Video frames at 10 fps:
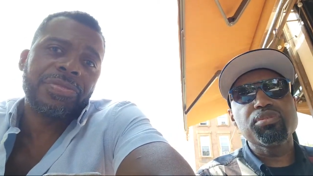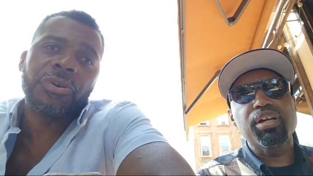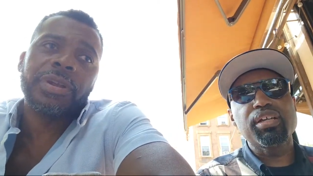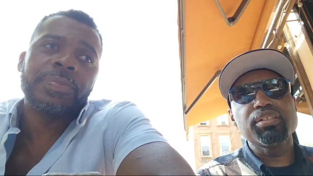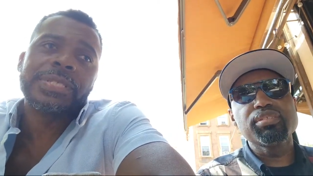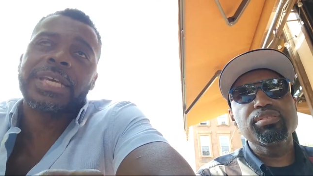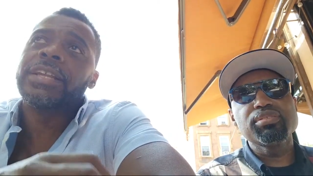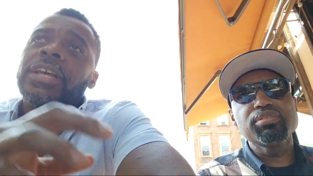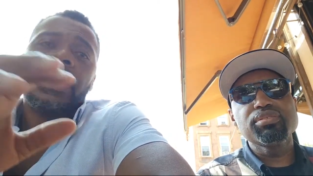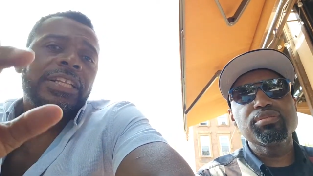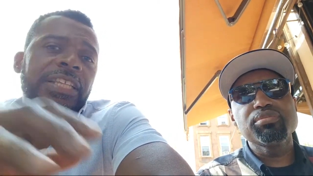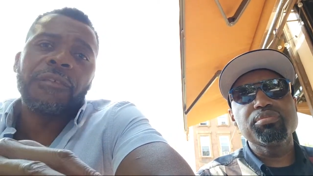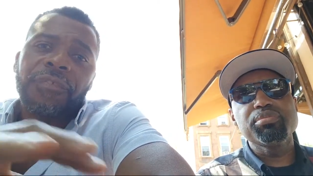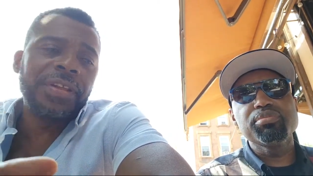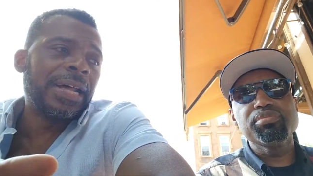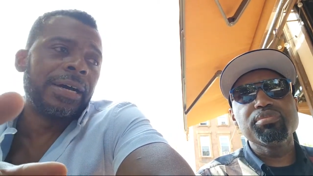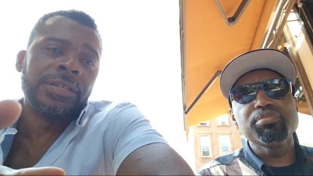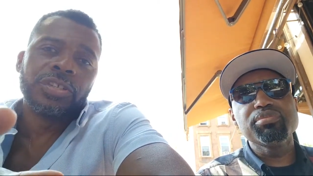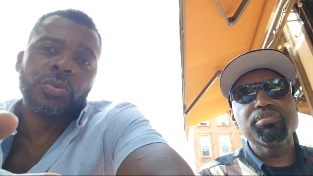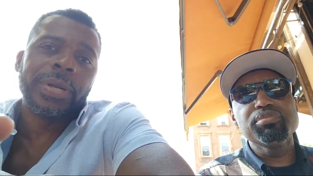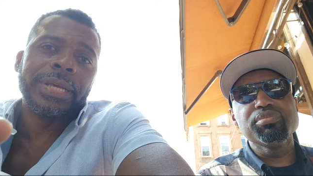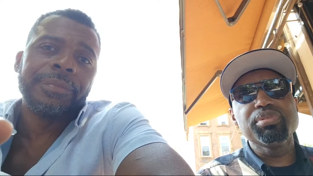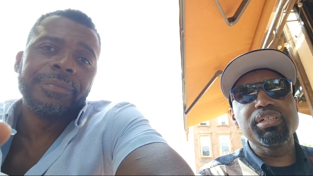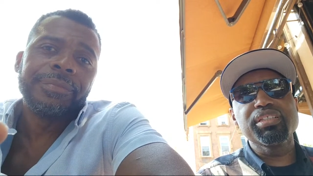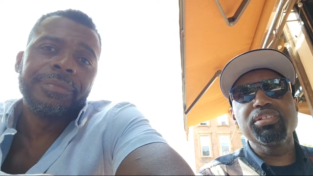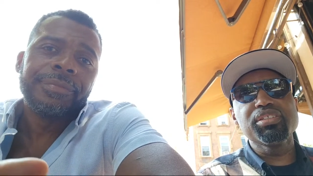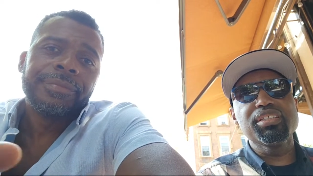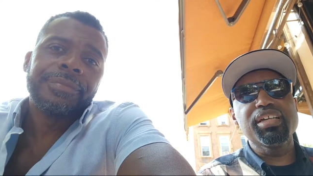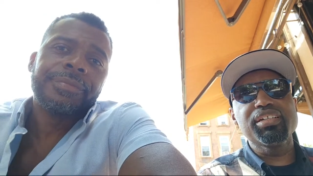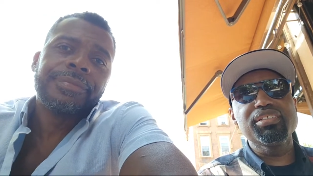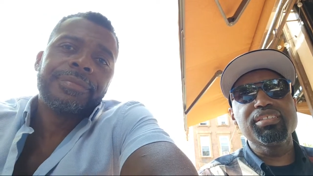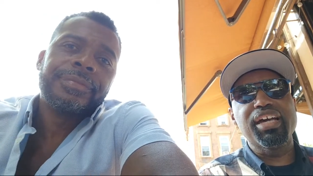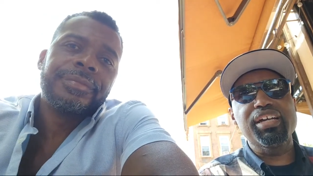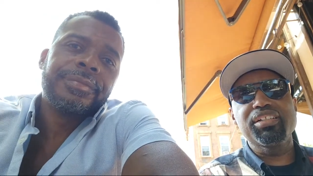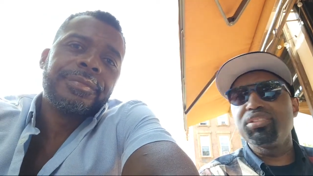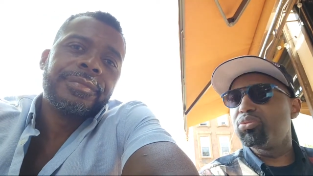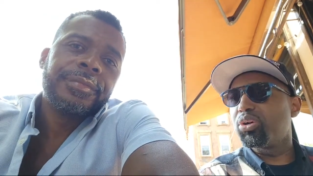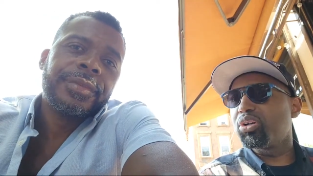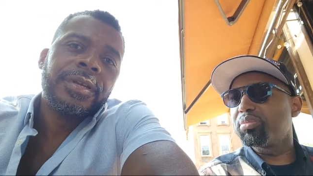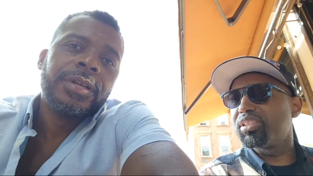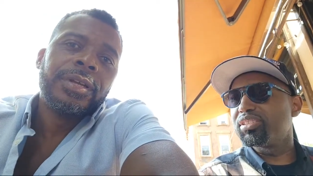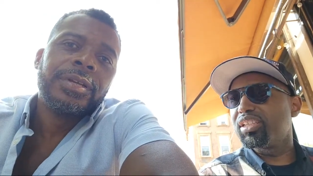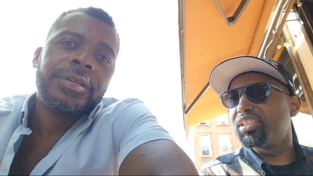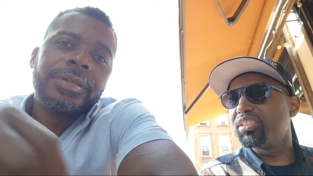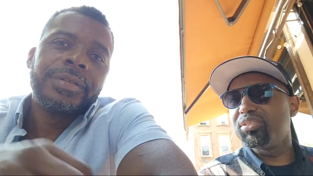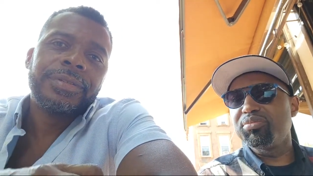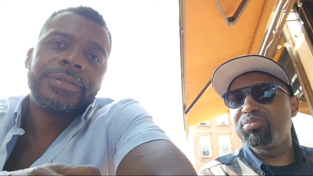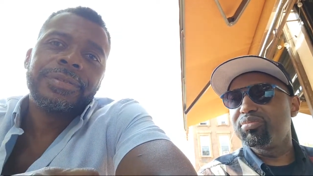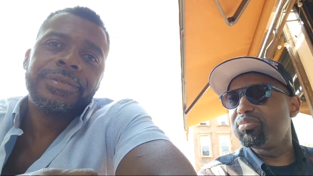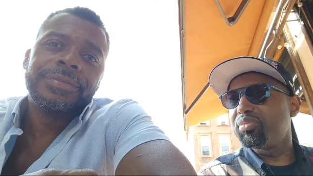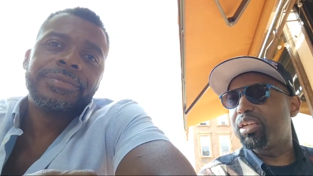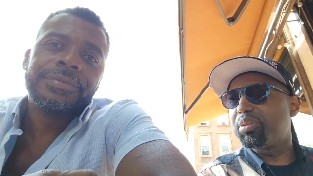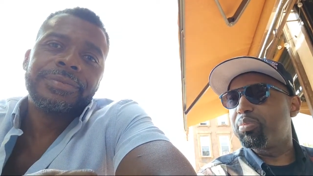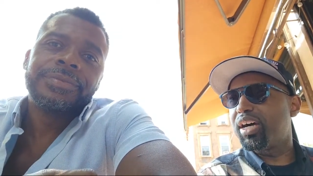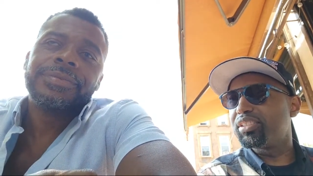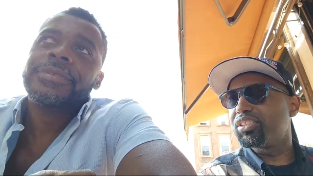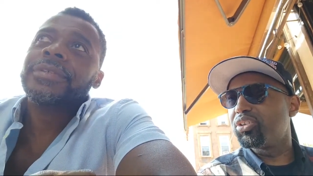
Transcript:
Speaker 1: 30%, definitely not under 20.
Speaker 2: But clearly, they that couldn't work because they couldn't keep the Ponzi